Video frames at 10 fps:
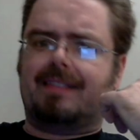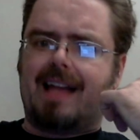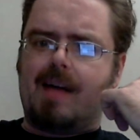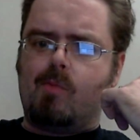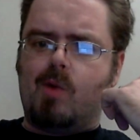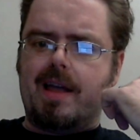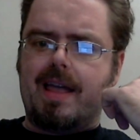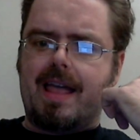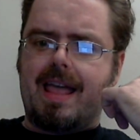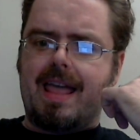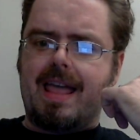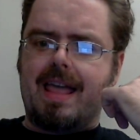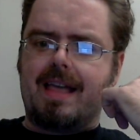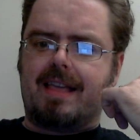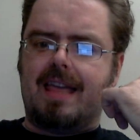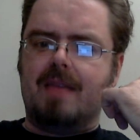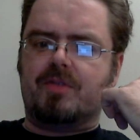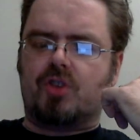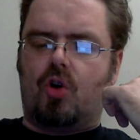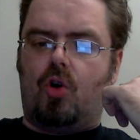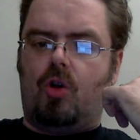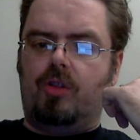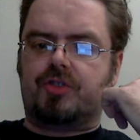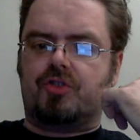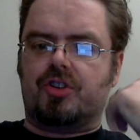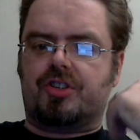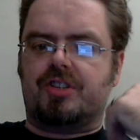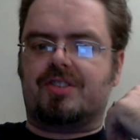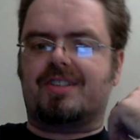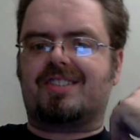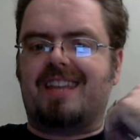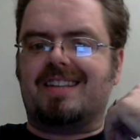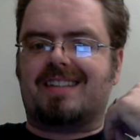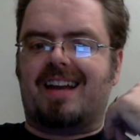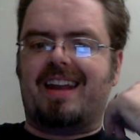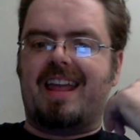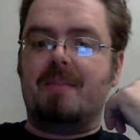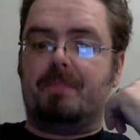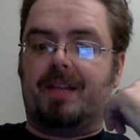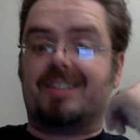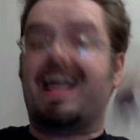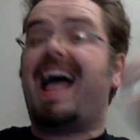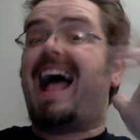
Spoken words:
That way it keeps all the structures that sit inside it in place